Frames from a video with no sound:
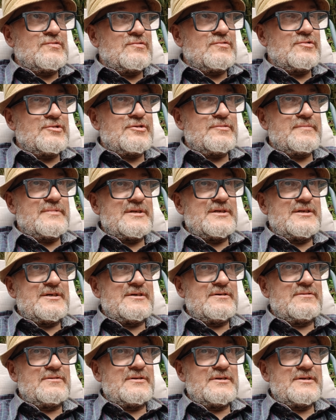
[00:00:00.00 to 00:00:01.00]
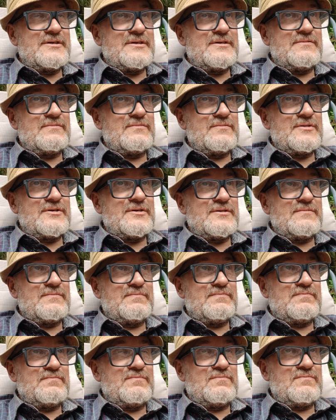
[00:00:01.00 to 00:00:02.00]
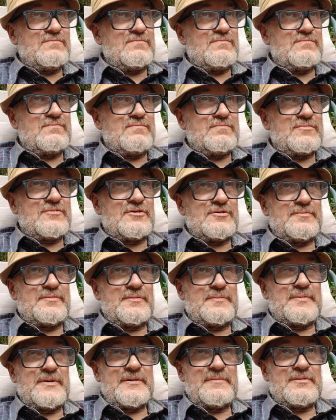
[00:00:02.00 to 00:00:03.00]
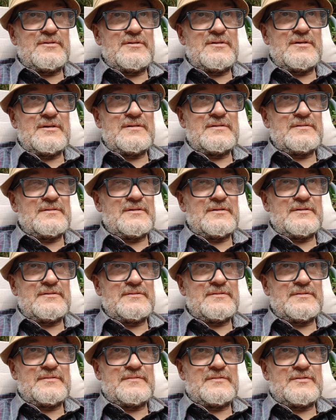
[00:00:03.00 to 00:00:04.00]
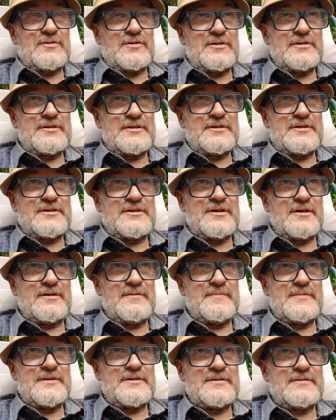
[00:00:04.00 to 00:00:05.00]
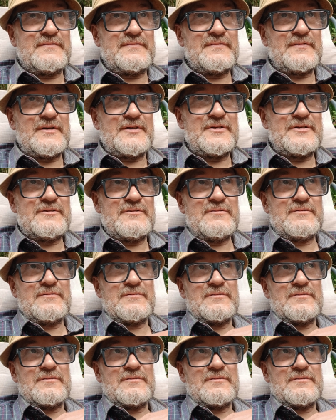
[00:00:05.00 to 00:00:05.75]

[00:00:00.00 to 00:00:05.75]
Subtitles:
You can be lonely in a group of people that are quite determined to find you